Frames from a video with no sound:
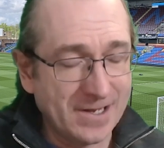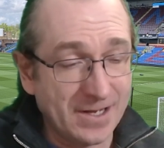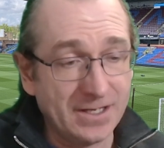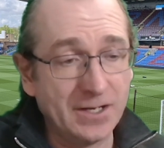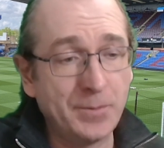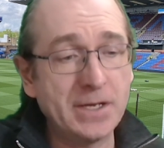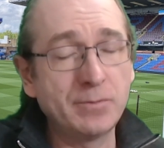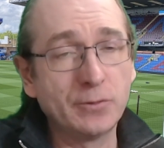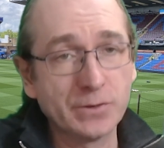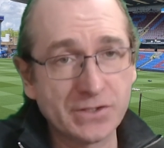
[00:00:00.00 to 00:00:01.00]
A lot of
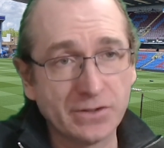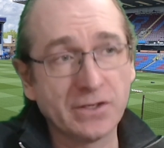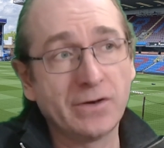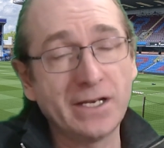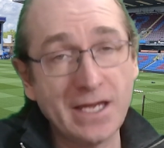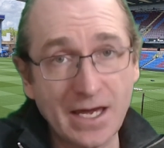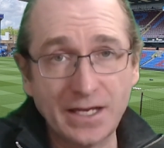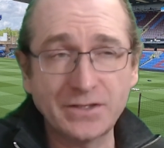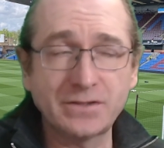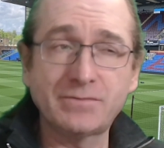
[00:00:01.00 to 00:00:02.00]
people were sort of going, yeah,
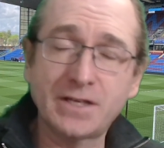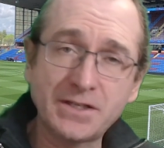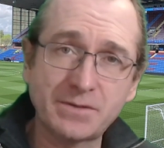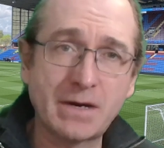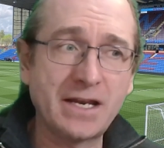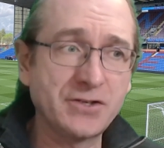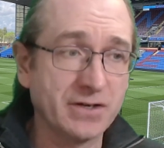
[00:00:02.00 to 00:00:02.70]
he's a decent manager.